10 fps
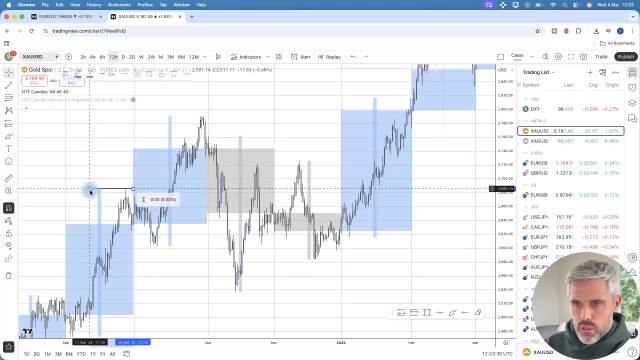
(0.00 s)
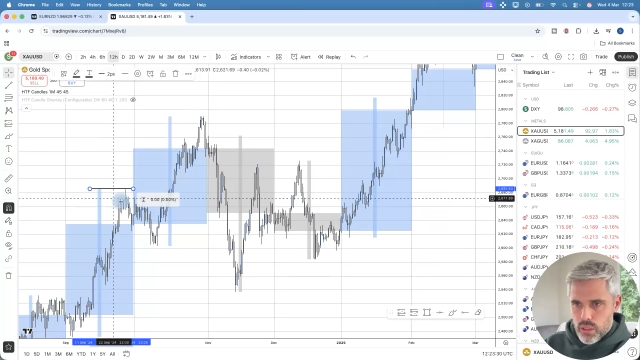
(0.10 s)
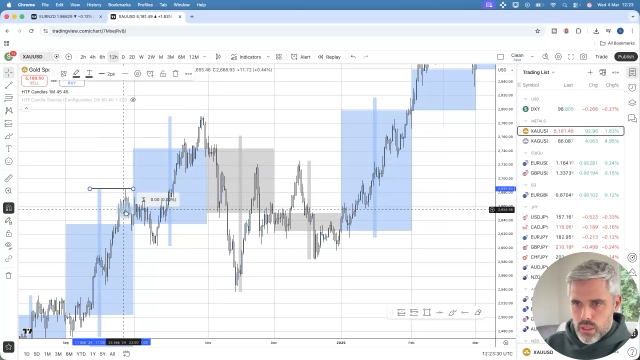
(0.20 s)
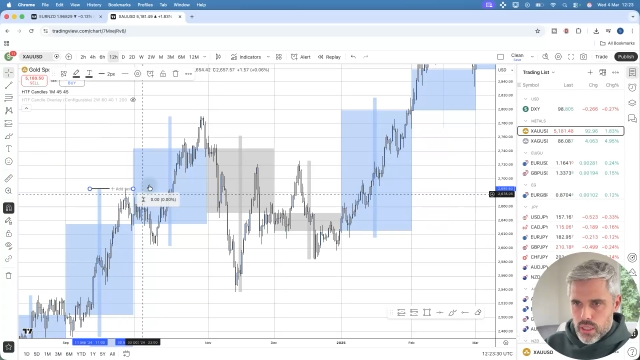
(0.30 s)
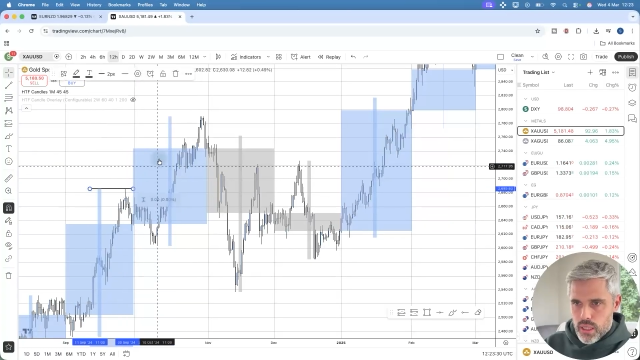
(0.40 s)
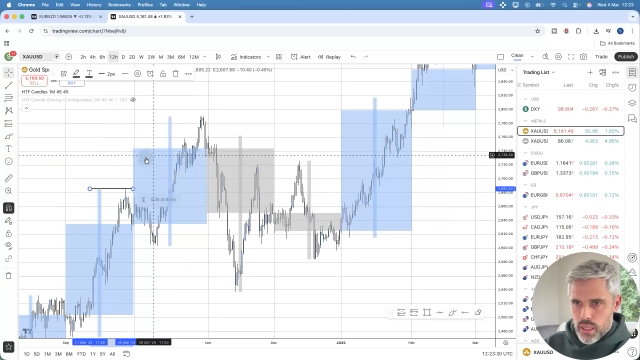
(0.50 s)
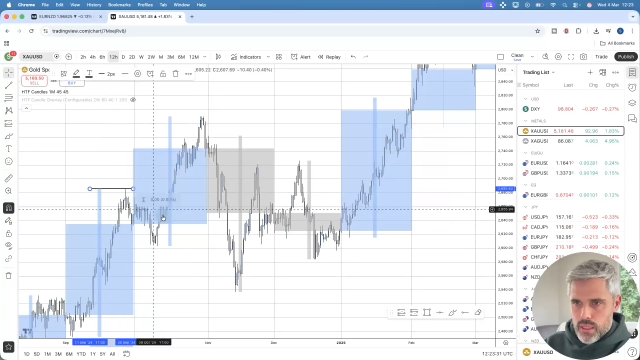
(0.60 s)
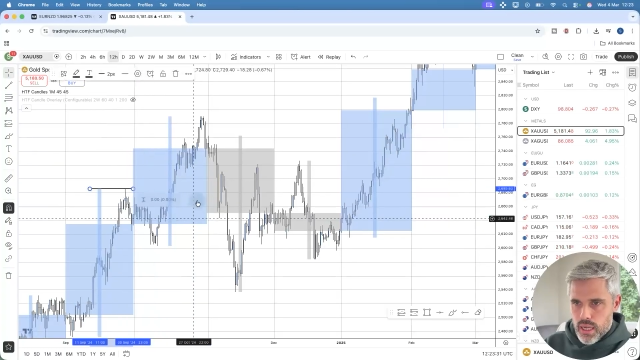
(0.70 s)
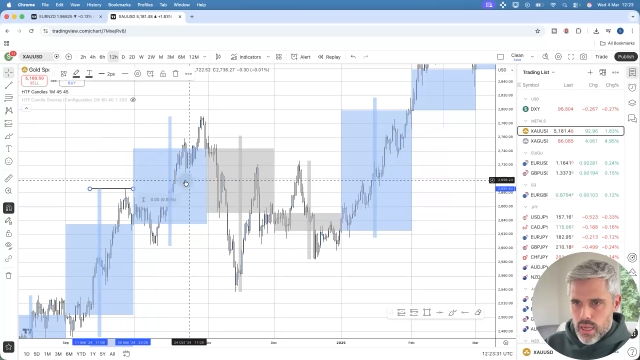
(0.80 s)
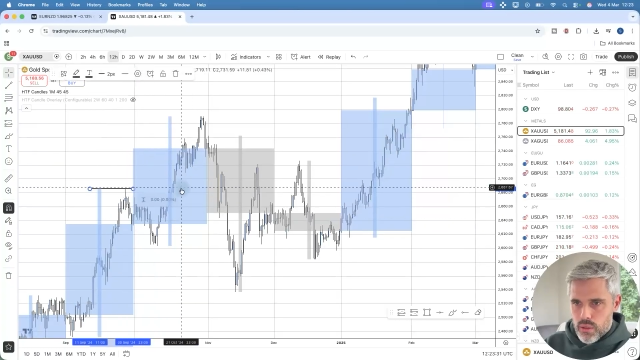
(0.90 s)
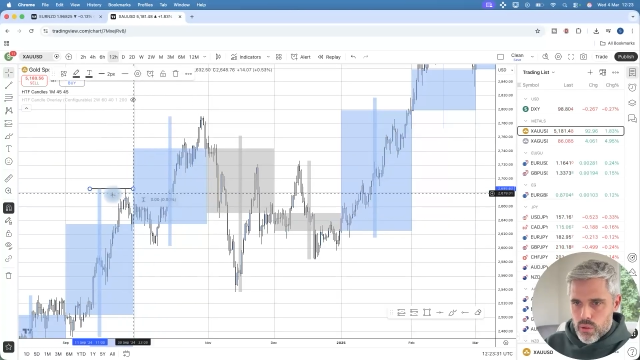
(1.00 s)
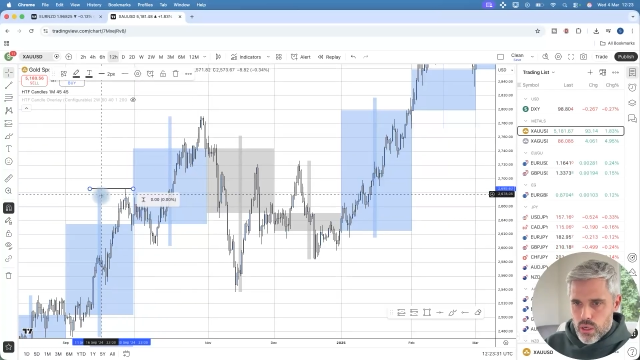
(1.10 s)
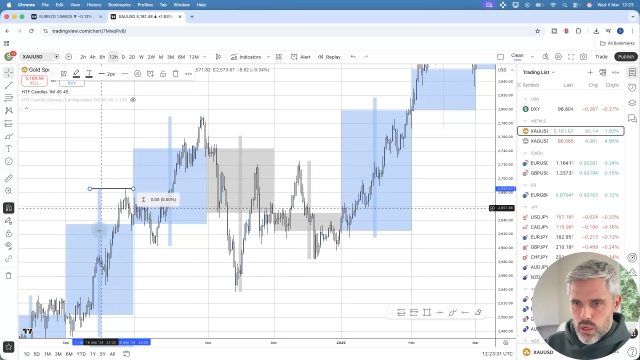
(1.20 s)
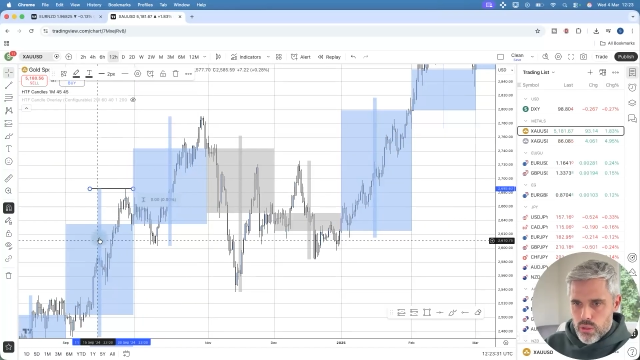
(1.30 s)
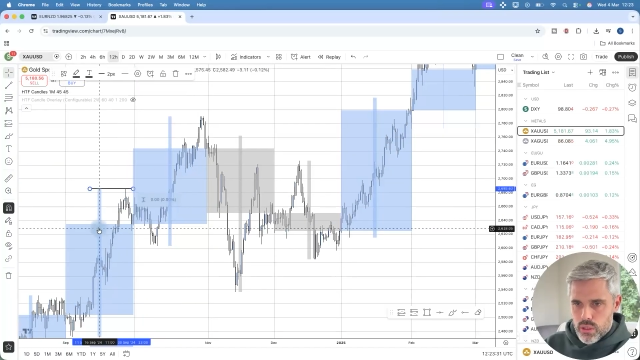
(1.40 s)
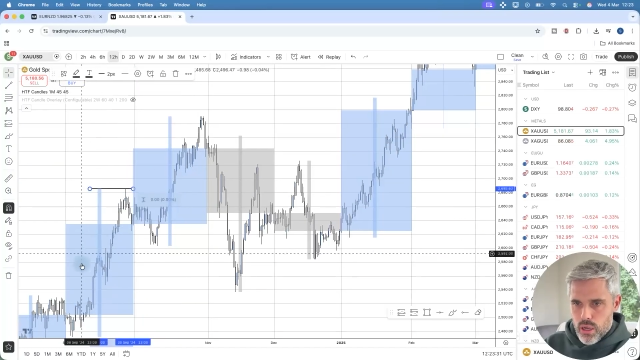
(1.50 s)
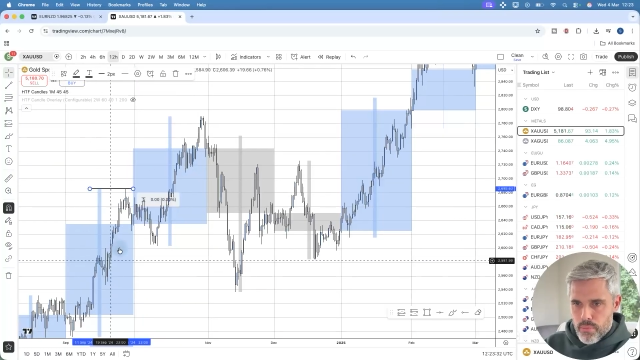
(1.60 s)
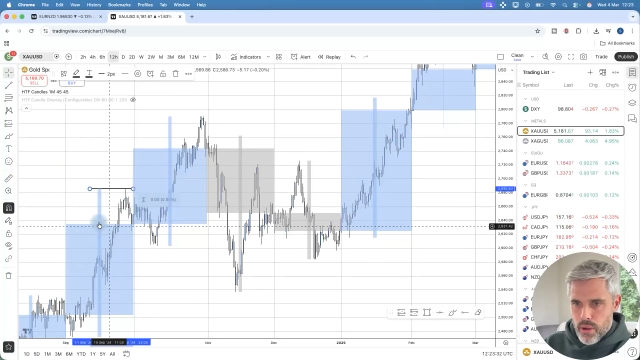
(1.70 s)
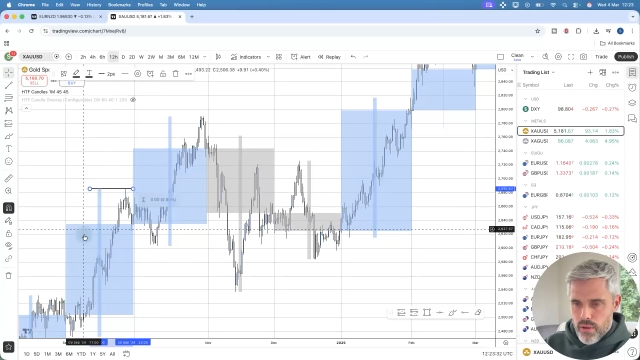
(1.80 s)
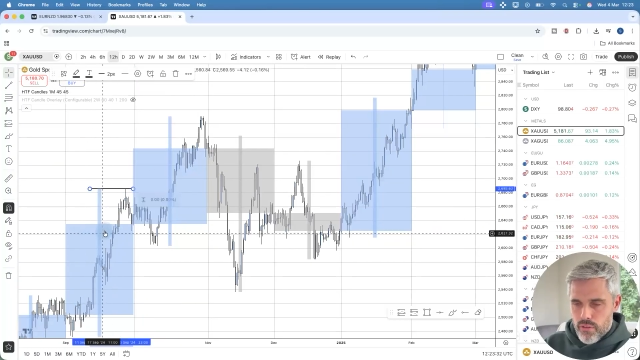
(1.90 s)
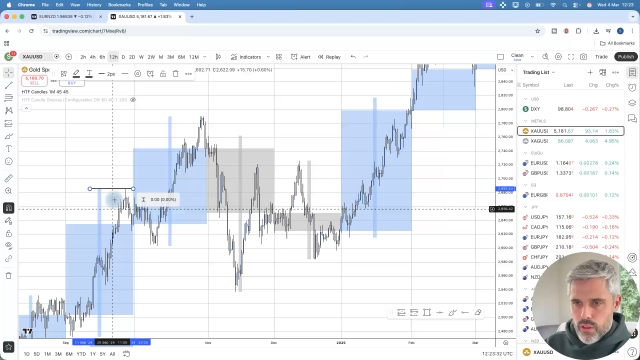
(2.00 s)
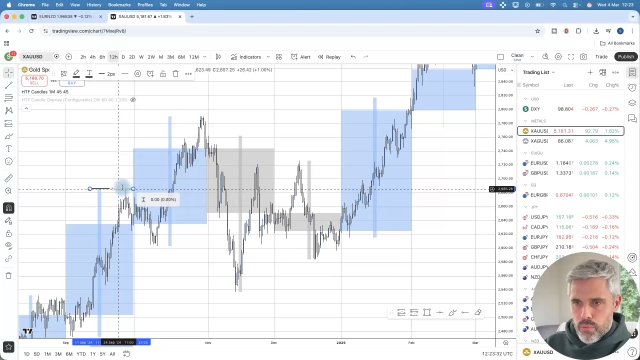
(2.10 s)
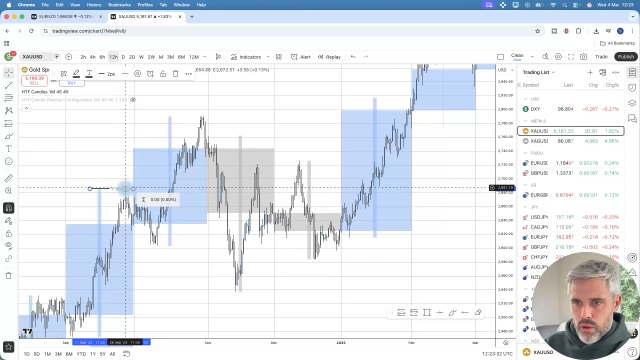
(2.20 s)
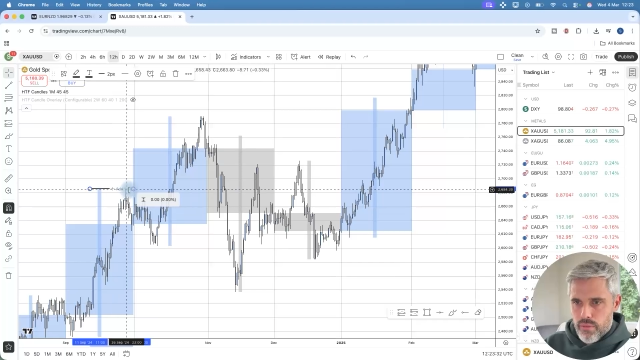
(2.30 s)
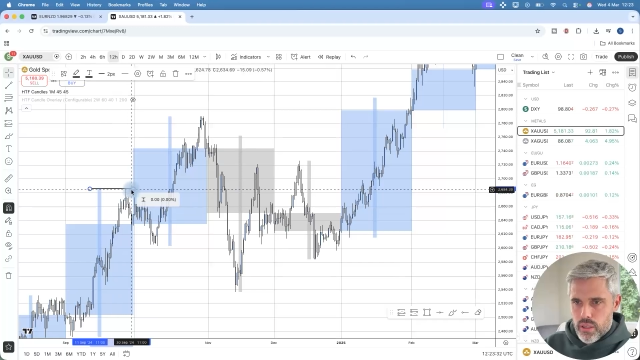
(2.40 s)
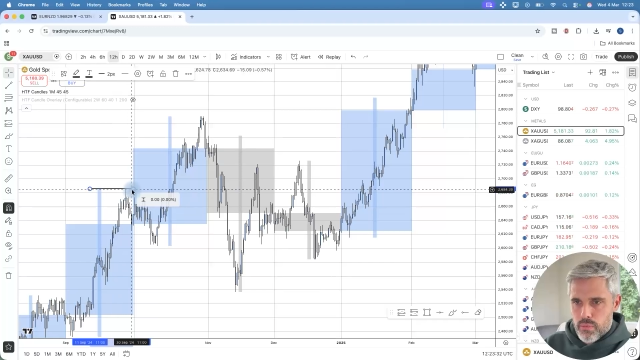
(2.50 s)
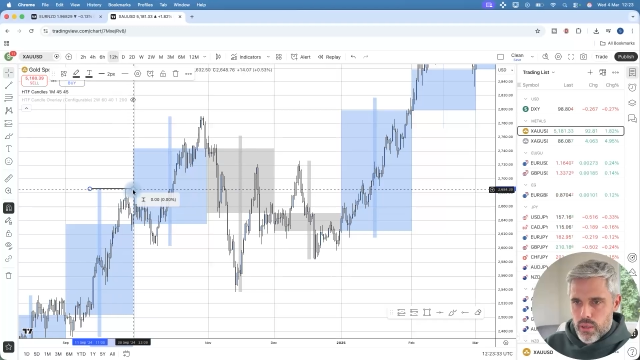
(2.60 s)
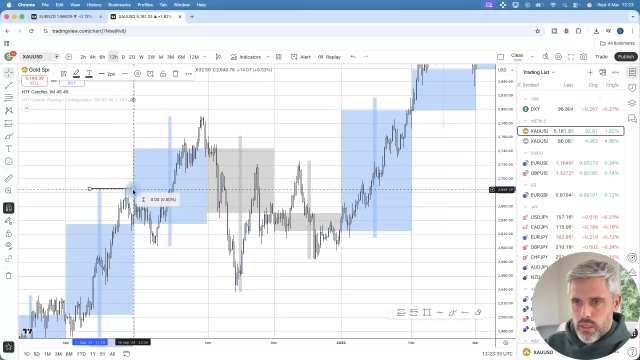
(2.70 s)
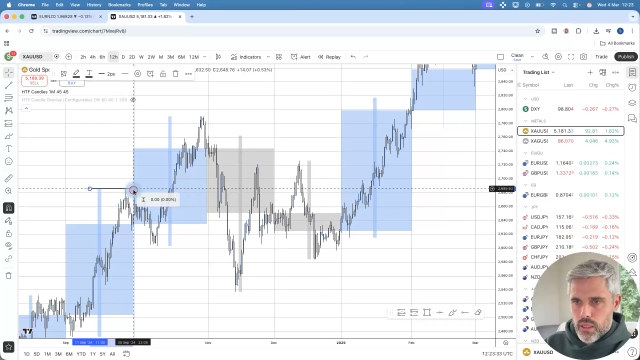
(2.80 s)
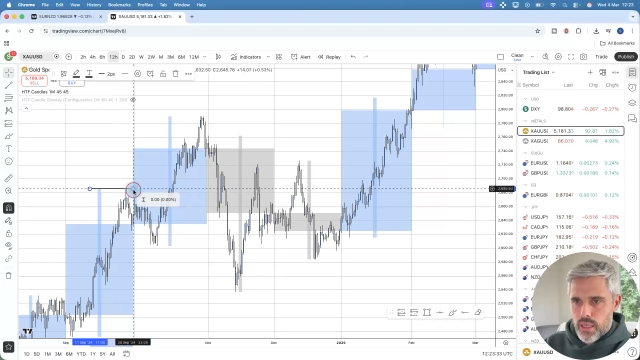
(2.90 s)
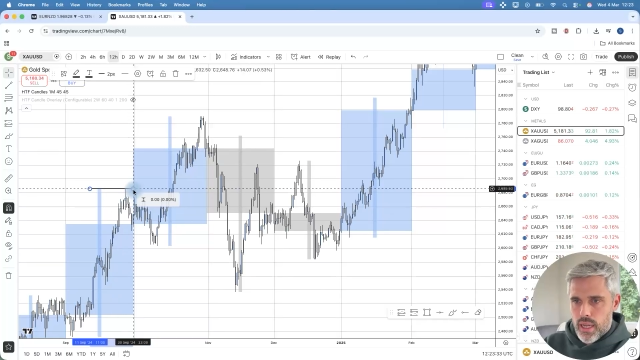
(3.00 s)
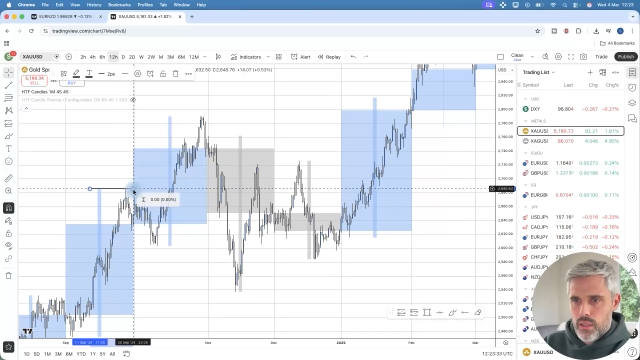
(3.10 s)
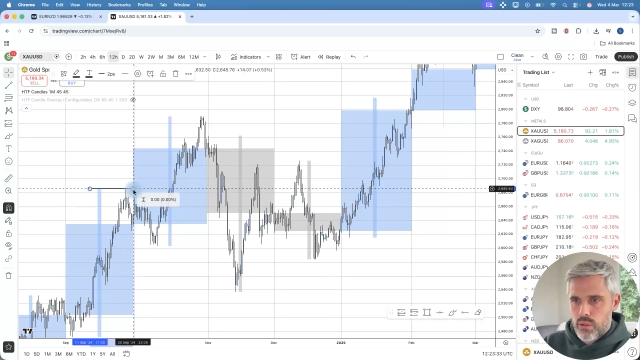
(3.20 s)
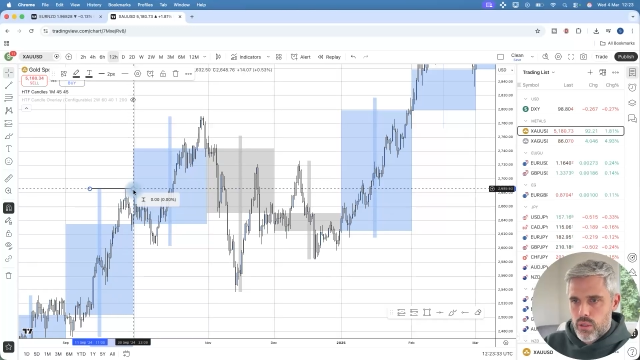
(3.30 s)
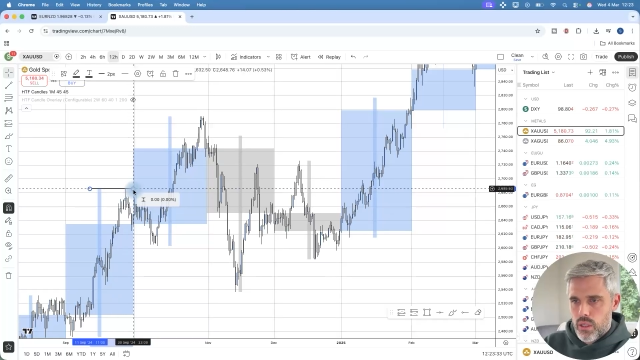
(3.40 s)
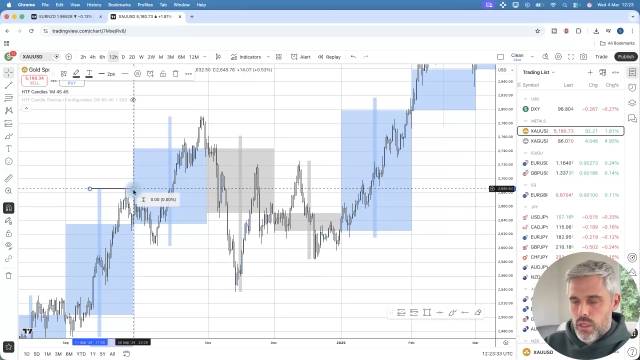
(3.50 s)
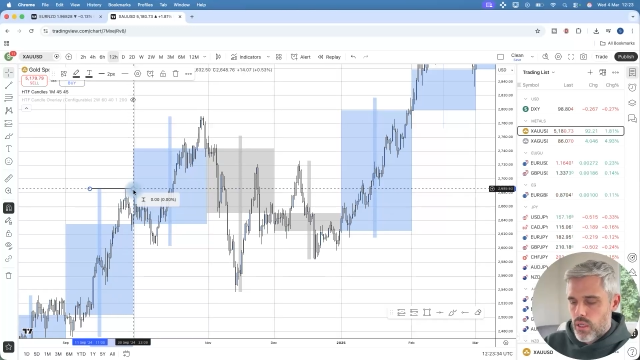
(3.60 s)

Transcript: So you see this candle closed above the previous monthly candle.